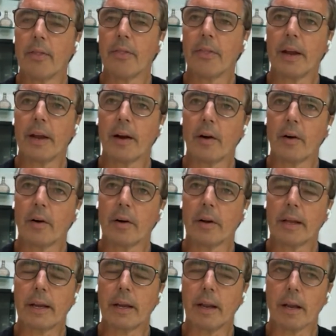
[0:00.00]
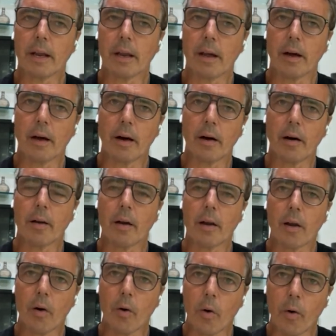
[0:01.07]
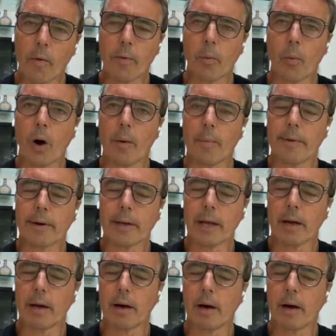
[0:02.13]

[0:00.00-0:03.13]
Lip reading: they're eating overwhelmingly